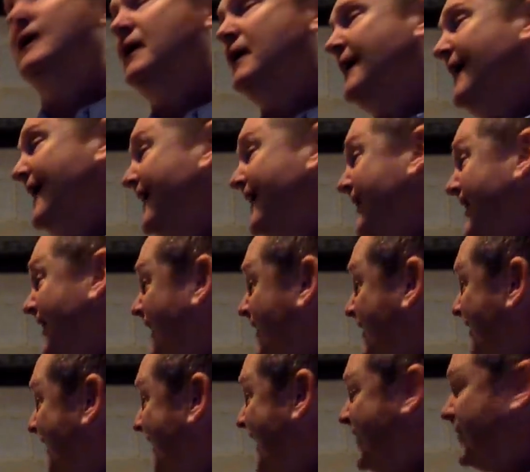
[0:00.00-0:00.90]
I think I could
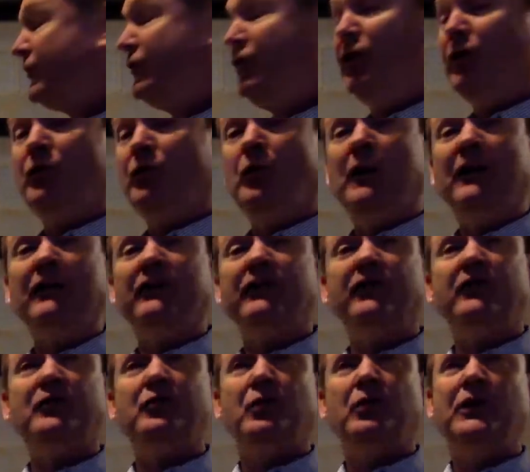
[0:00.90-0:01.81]
ask you a question
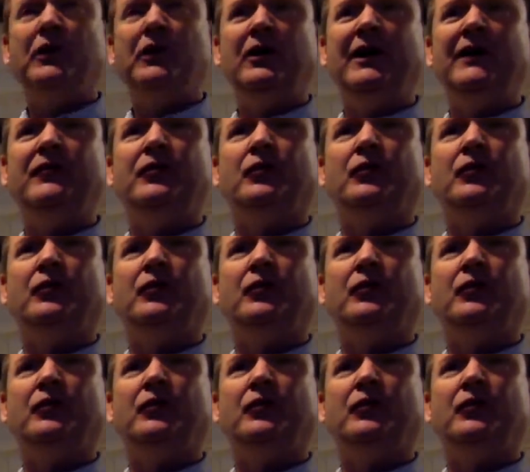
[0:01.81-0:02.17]
where you had to